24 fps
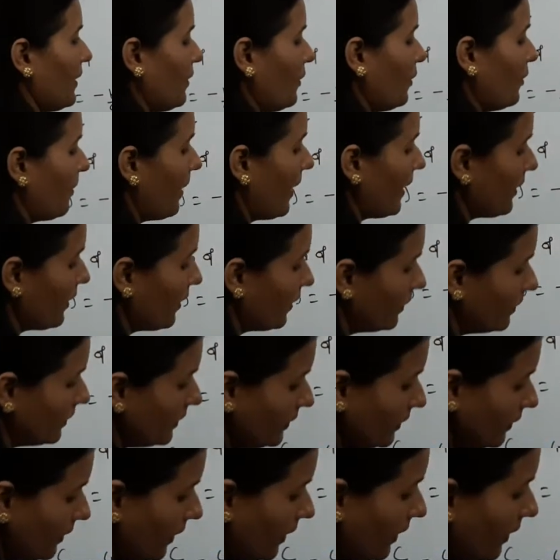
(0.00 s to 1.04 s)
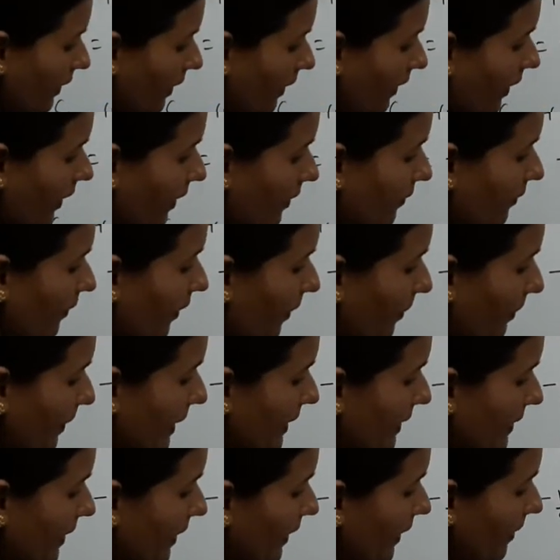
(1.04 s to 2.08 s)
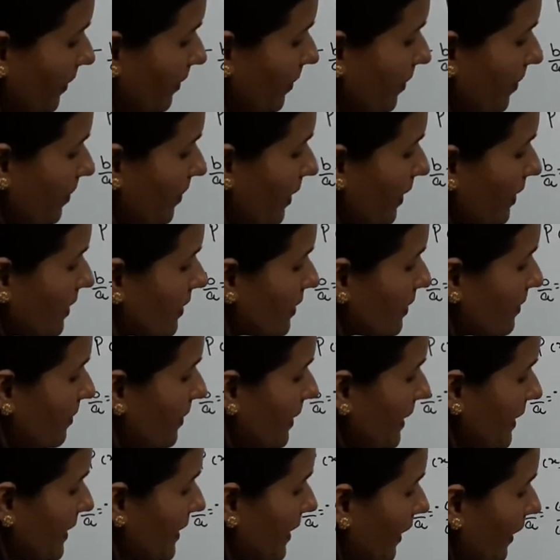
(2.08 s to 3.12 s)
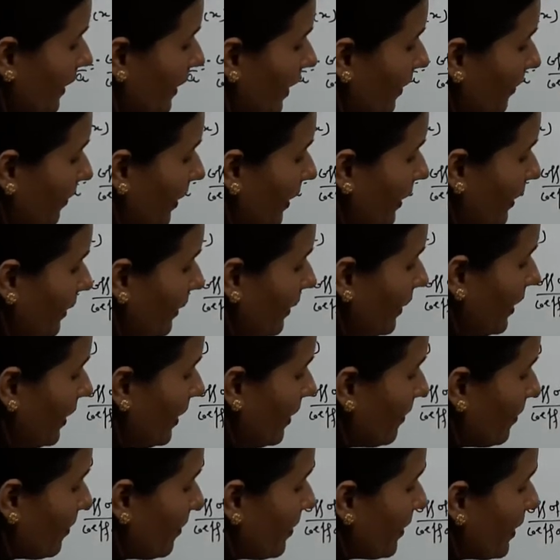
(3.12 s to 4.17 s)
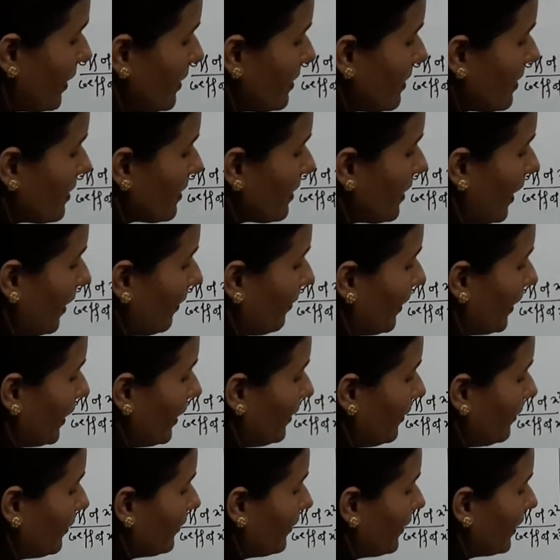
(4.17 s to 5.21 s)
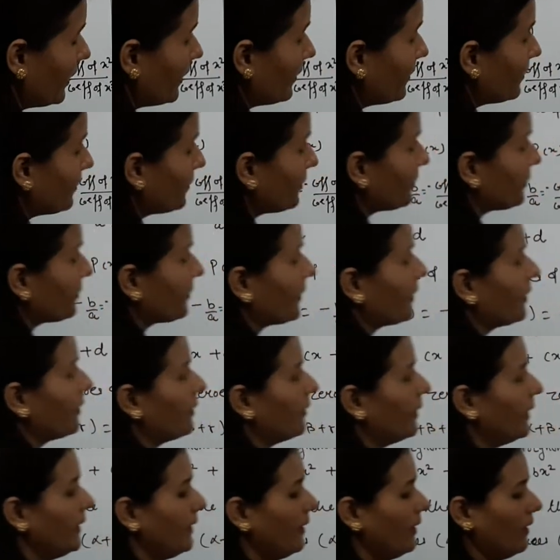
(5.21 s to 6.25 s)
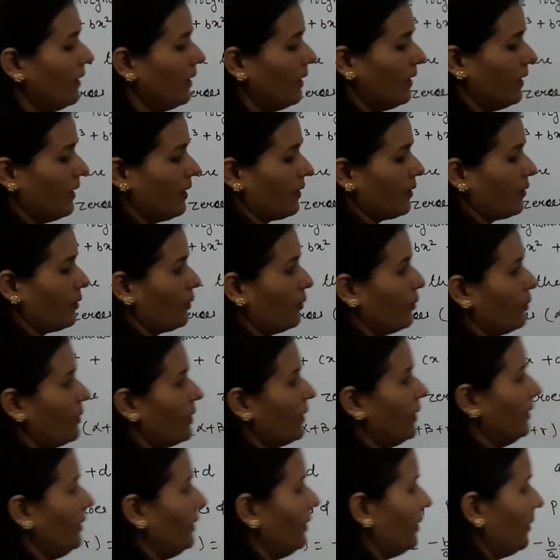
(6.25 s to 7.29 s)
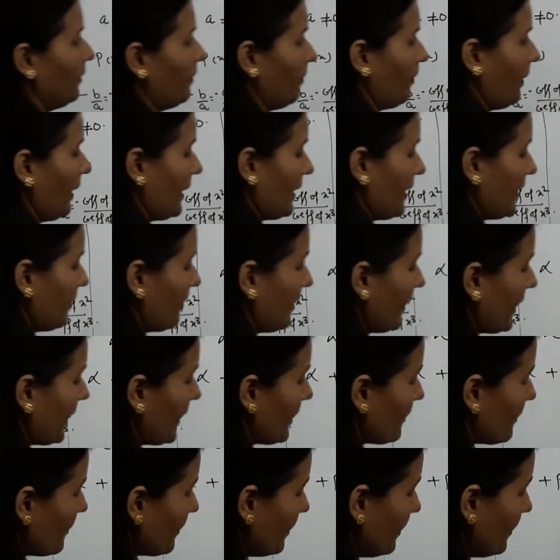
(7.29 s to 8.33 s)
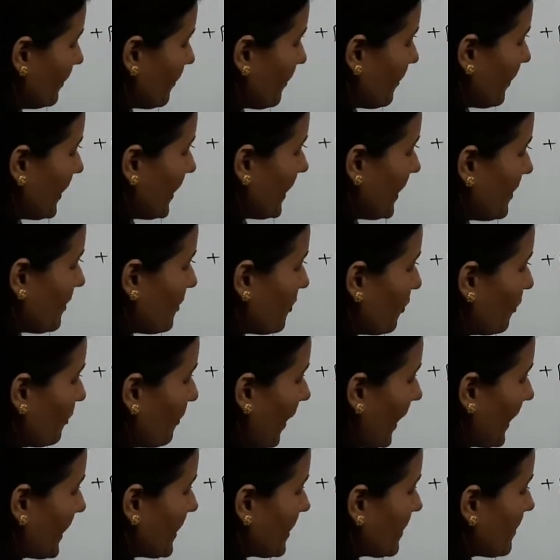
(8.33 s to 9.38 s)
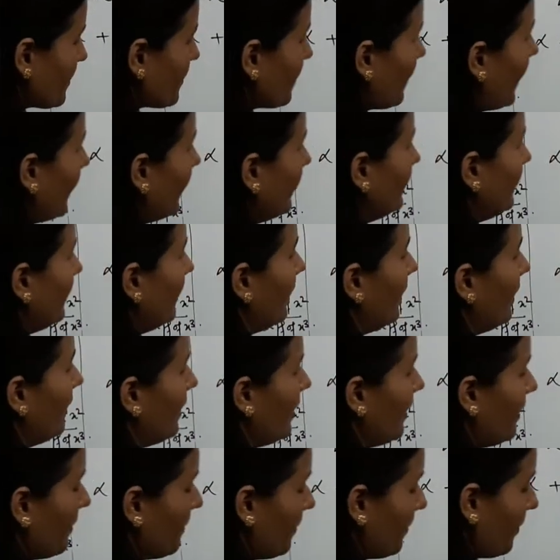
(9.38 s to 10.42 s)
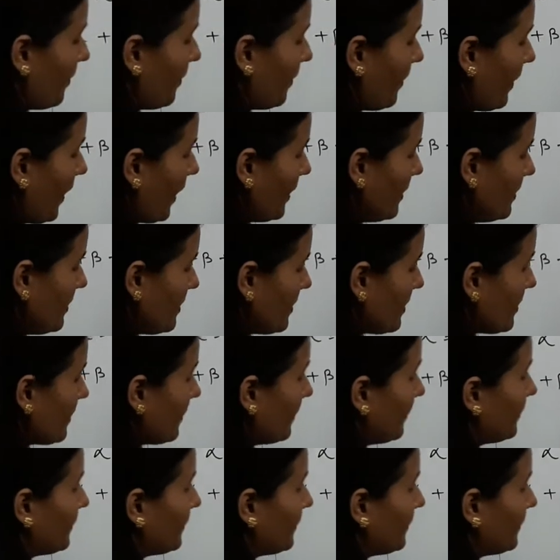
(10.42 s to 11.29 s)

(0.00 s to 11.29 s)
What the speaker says: do by your own. Alpha beta plus beta gamma plus gamma alpha, right? Do the multiplication, 3 into minus 1 plus